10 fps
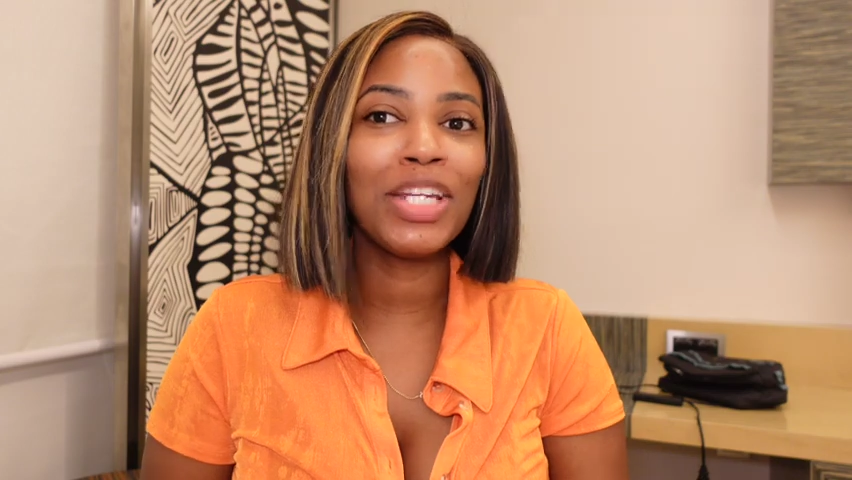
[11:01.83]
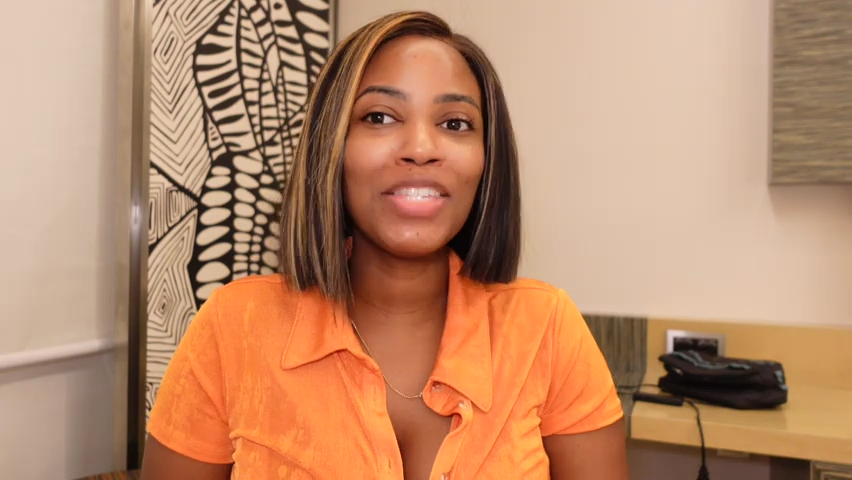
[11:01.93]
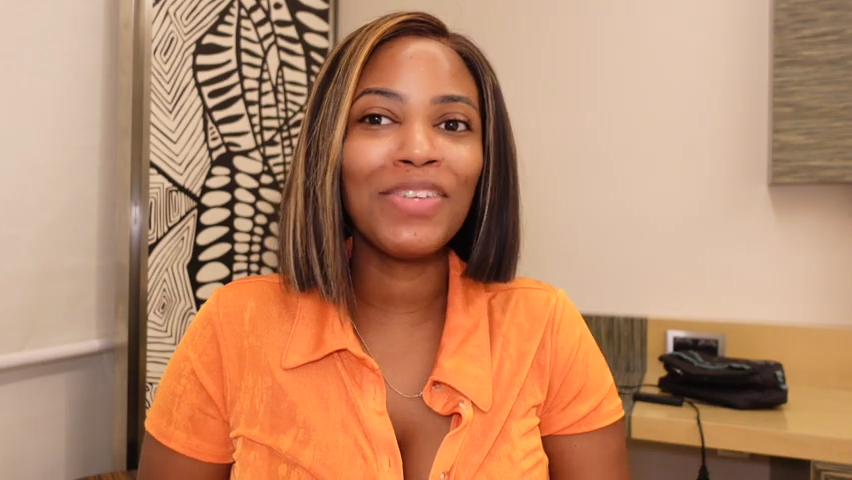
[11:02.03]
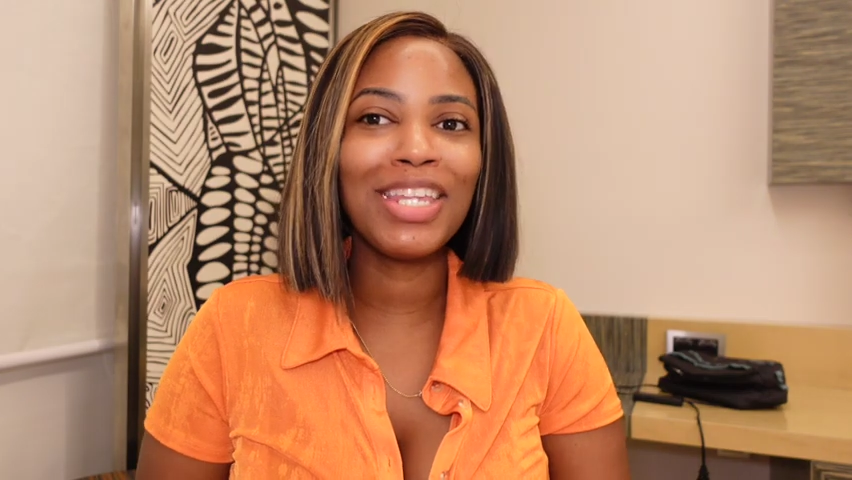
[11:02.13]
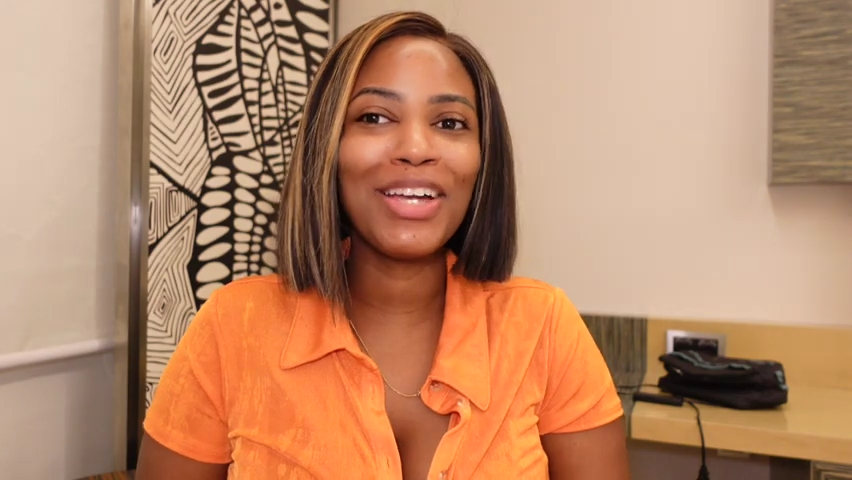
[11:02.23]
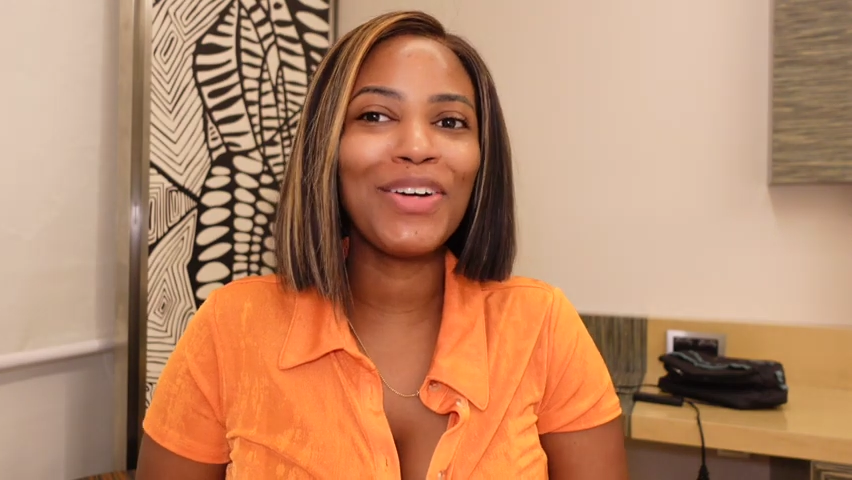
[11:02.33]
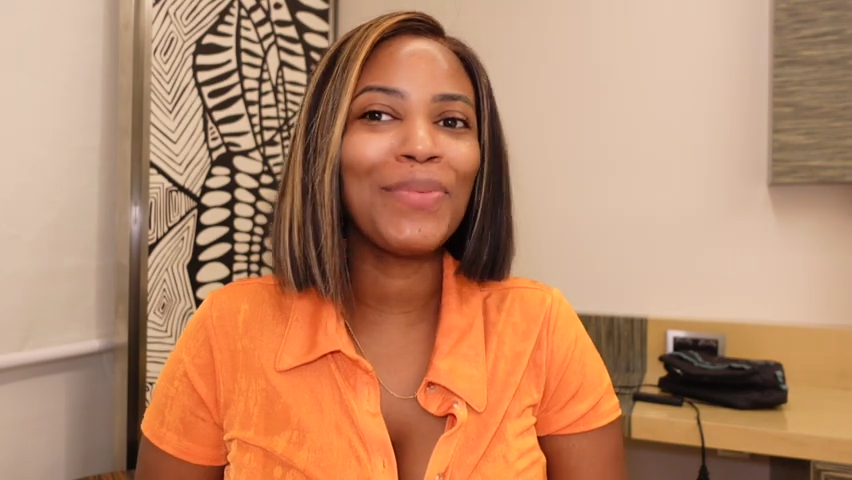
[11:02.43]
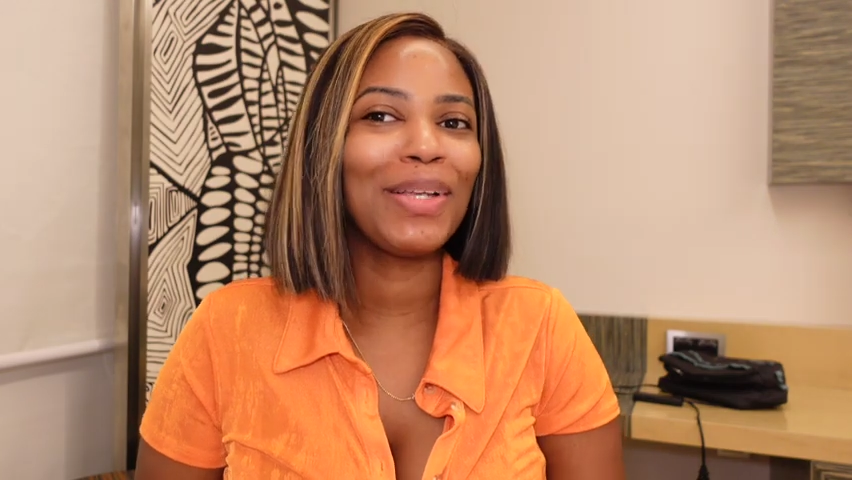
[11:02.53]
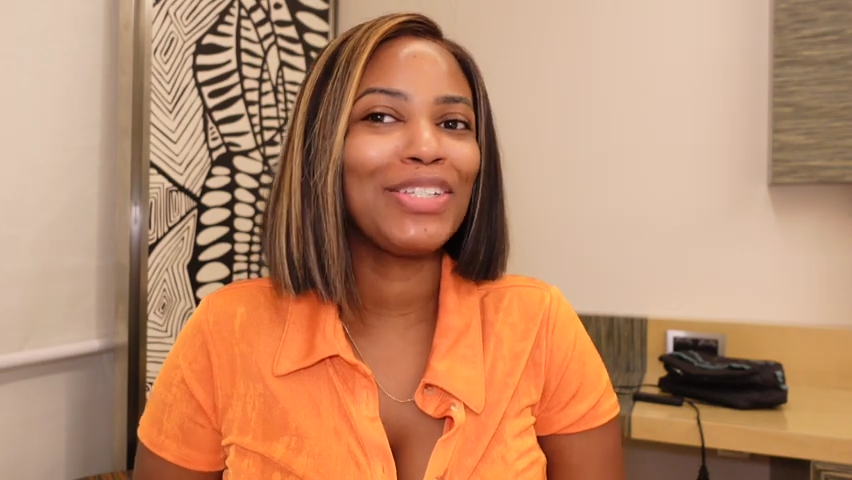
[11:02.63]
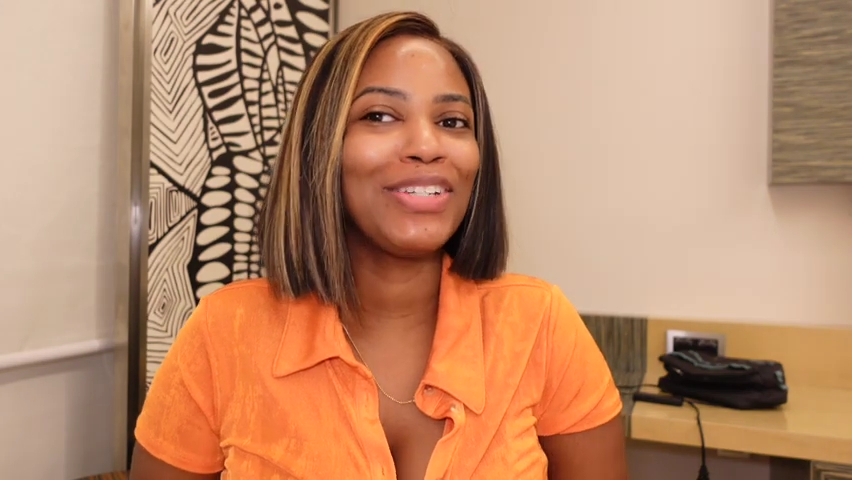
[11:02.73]
this video.
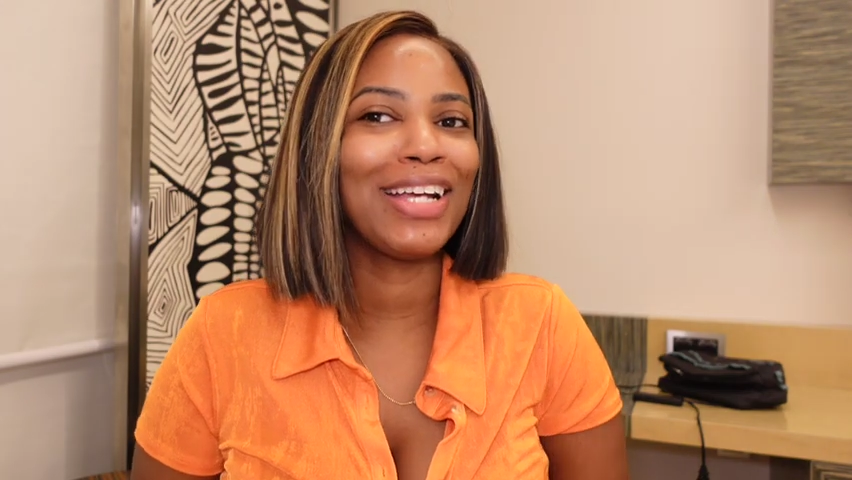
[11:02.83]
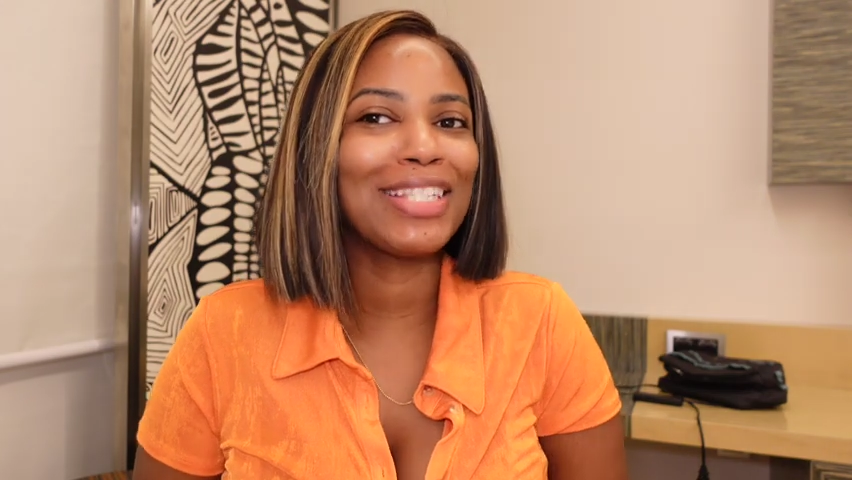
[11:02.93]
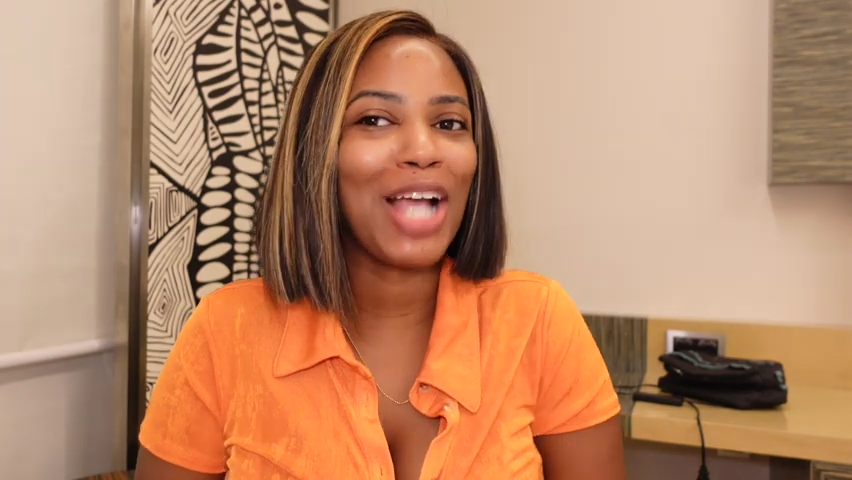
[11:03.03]
Make sure you guys